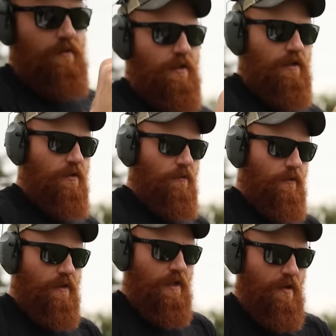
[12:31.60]
an issue
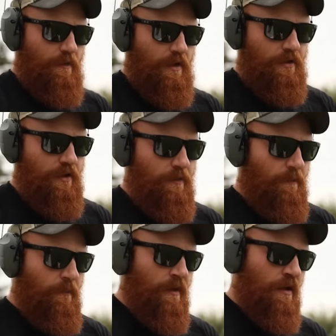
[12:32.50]
with the ammunition.
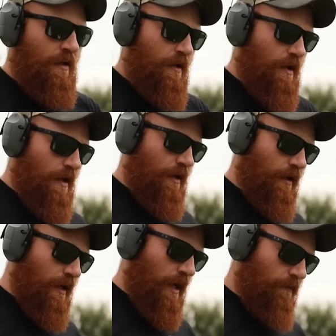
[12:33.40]
And
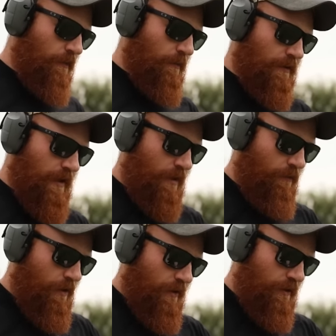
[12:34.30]
a lot of you will be saying,
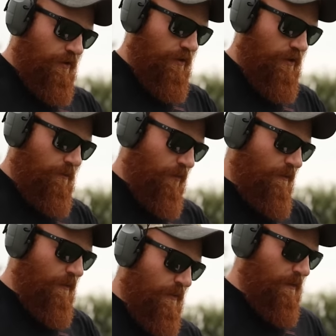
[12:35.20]
well, then you should shoot
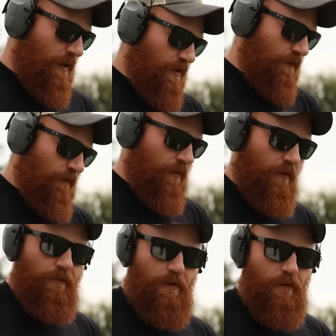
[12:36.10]
premium ammunition for
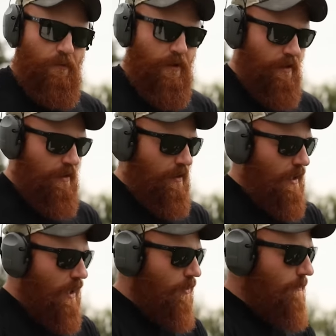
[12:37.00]
your review. But
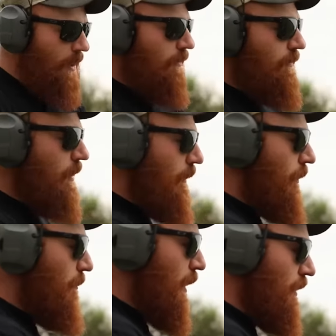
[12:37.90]
how many of you out
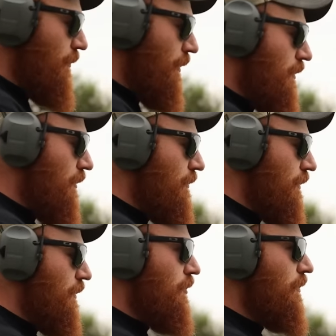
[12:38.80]
there buy 22s
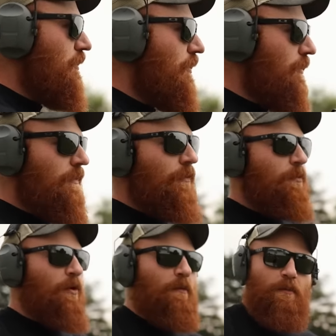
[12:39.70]
and then shoot exclusively
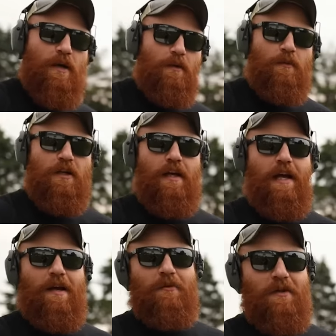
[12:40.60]
premium
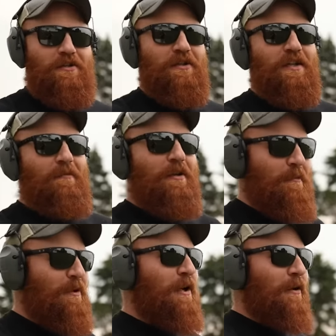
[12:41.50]
ammunition? Let me,
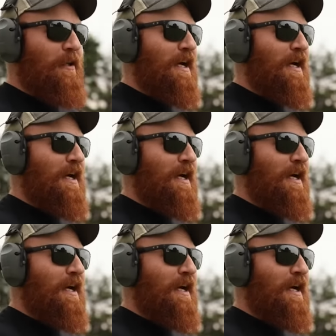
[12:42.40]
let me know in the